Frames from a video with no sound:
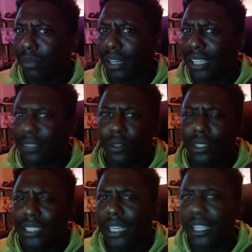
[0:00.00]
as far
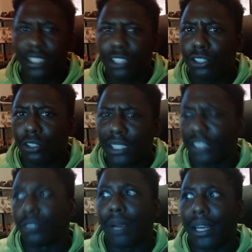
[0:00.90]
as condensing the story is
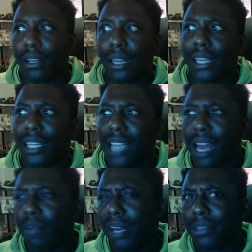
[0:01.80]
great. Like, it kind
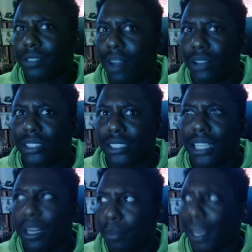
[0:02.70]
of pretty much follows the
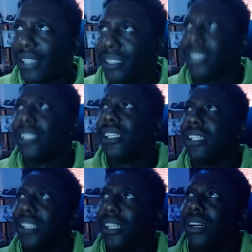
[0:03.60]
same pace.
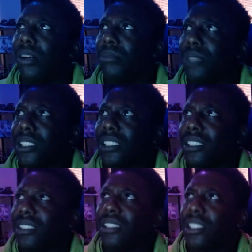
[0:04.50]

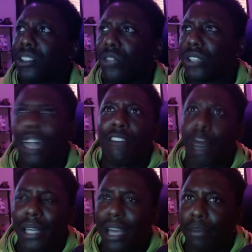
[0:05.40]
Just took those however
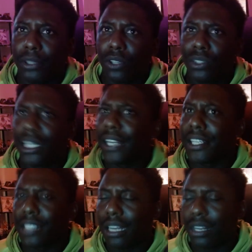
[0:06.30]
many episodes to condense
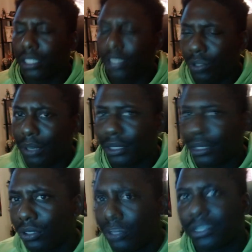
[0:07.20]
it down to 2
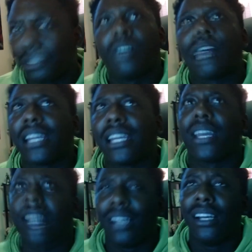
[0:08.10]
episodes, and I was like, okay,
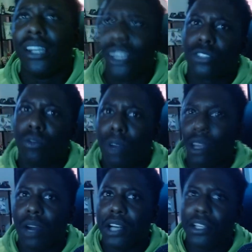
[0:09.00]
yeah. So while you're
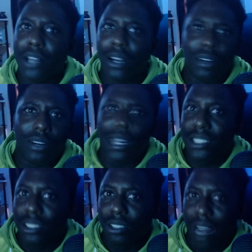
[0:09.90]
watching that, you're like, okay,
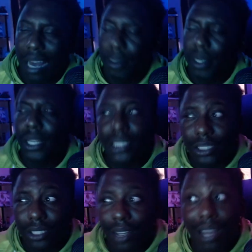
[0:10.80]
this is gonna happen, and this is
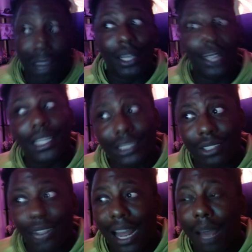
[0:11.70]
gonna happen, and this is
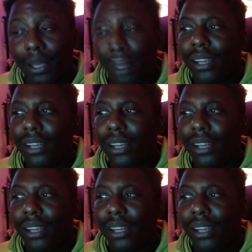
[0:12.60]
gonna happen.